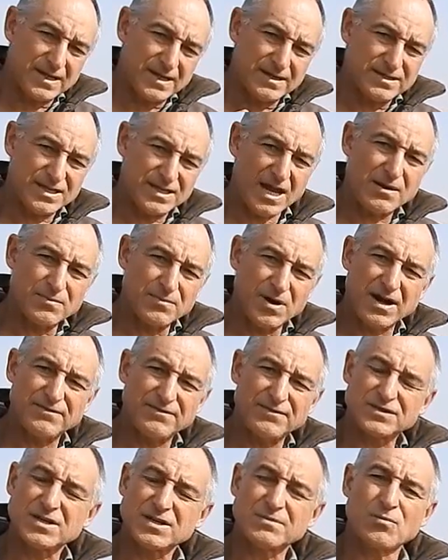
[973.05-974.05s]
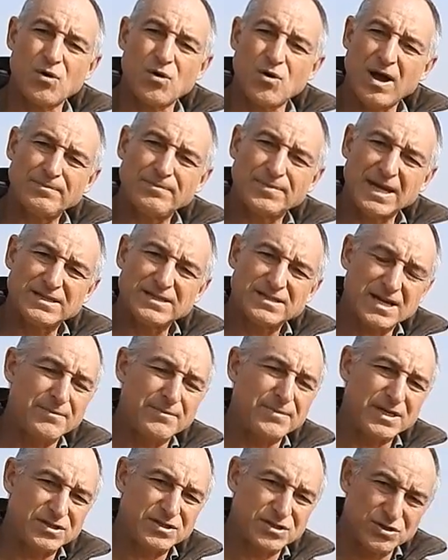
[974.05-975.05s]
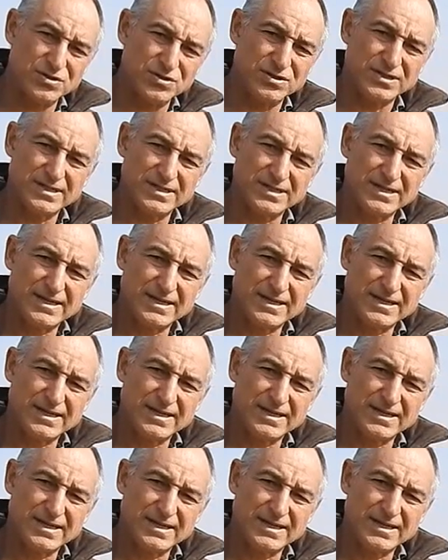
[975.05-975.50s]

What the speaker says: Stand by for some more updates coming soon.